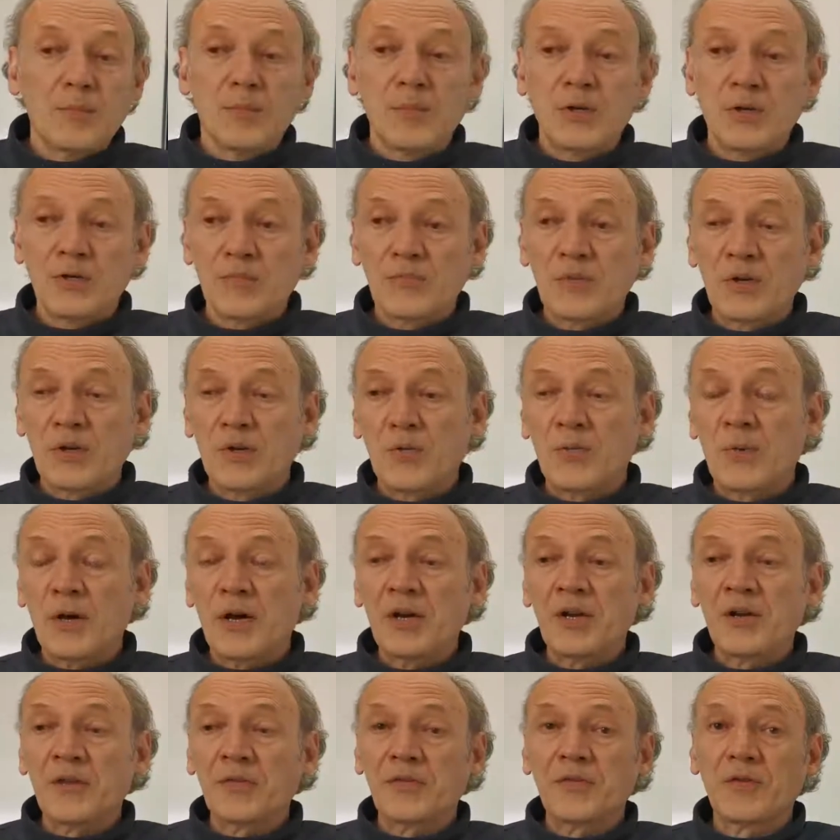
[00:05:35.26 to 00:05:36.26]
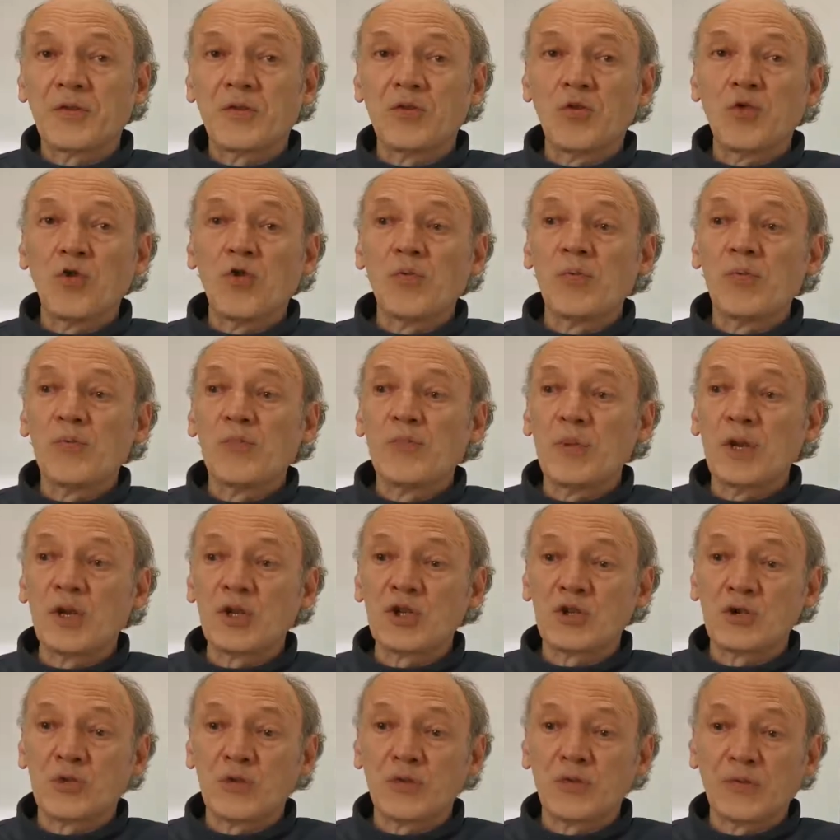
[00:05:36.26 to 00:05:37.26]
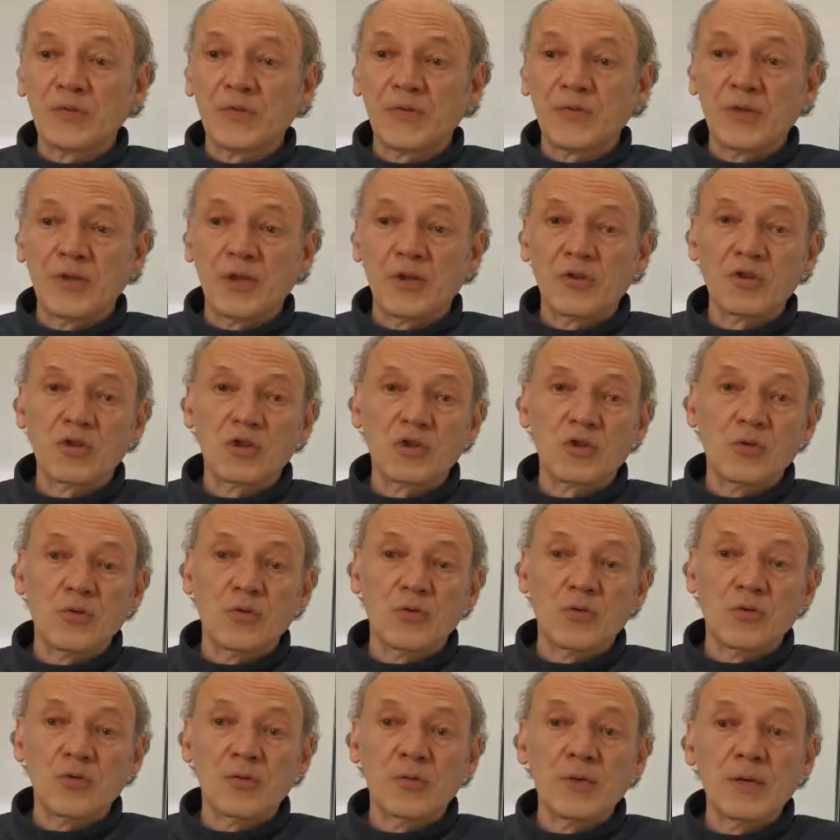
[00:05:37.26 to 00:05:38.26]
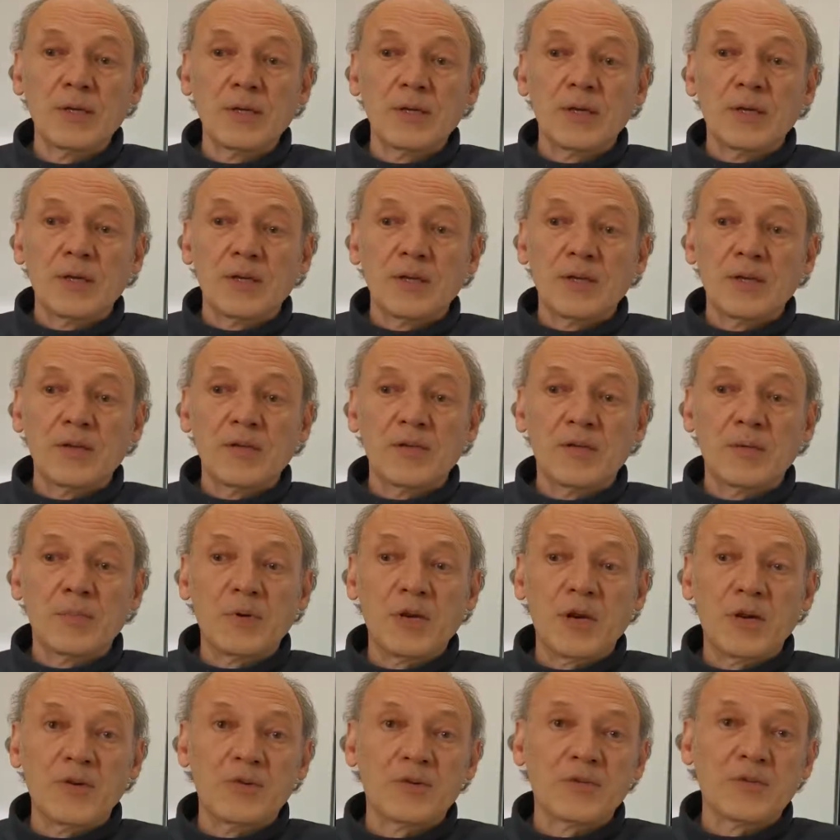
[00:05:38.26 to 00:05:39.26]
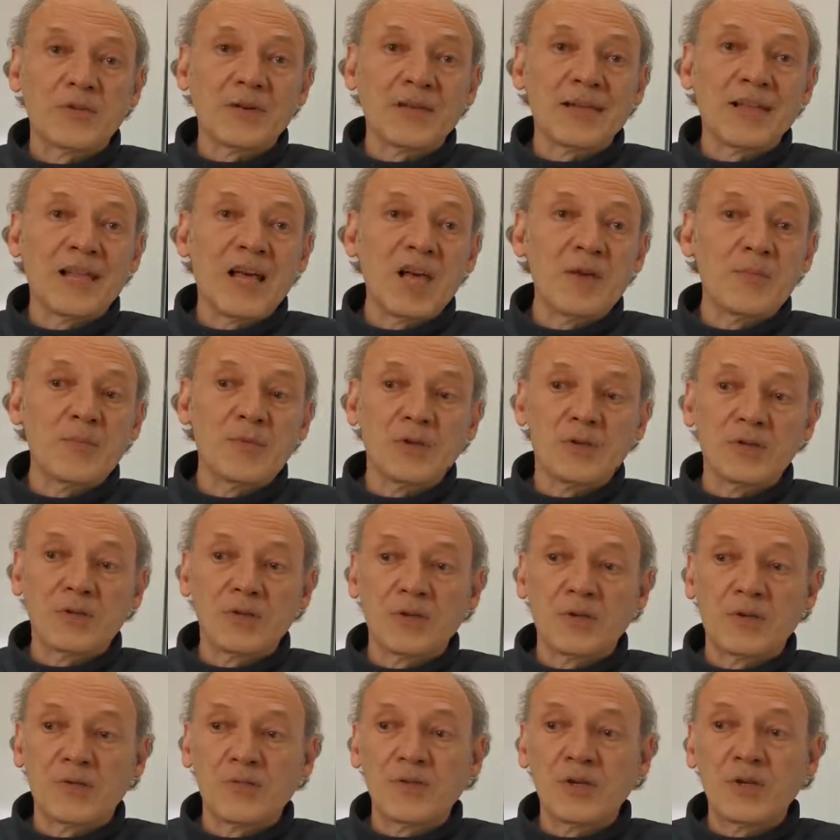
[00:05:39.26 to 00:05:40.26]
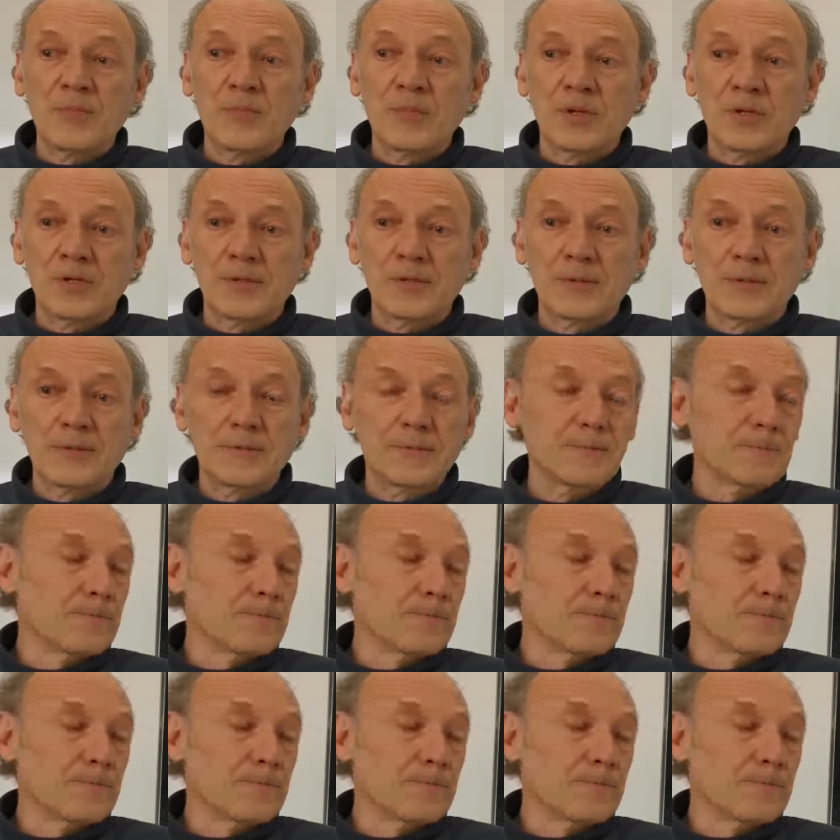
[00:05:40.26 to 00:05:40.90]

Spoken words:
But it requires global measures as shown in the Paris Climate Agreement.